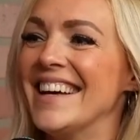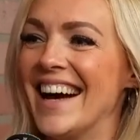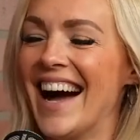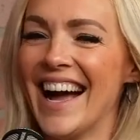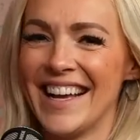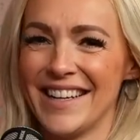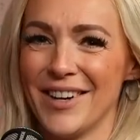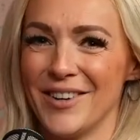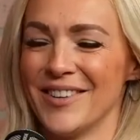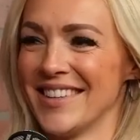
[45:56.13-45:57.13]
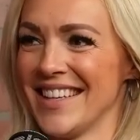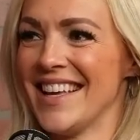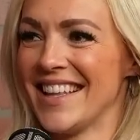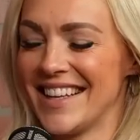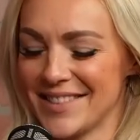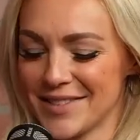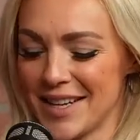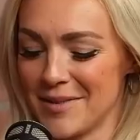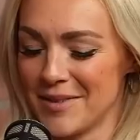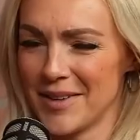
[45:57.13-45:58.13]
I know. That's
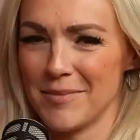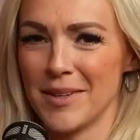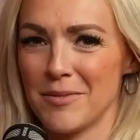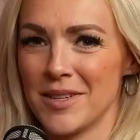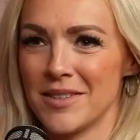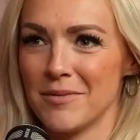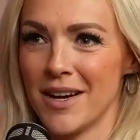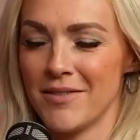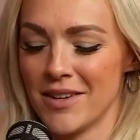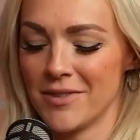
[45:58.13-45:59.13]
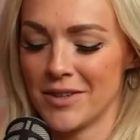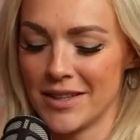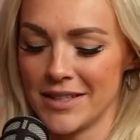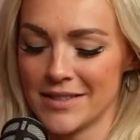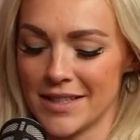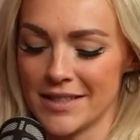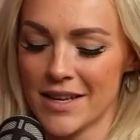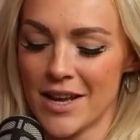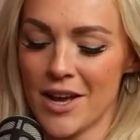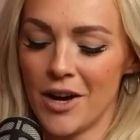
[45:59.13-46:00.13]
kind of, I'm like wondering why I've never heard of these things.
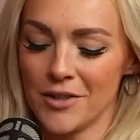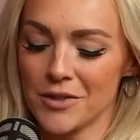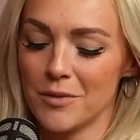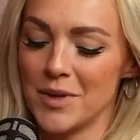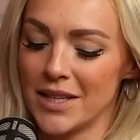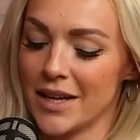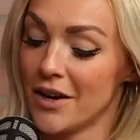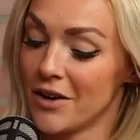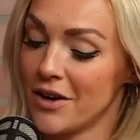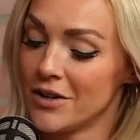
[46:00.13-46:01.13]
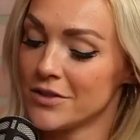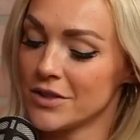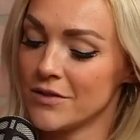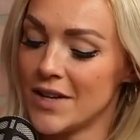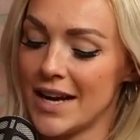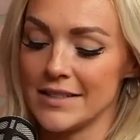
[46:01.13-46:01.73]
Also, Amelia Earhart served as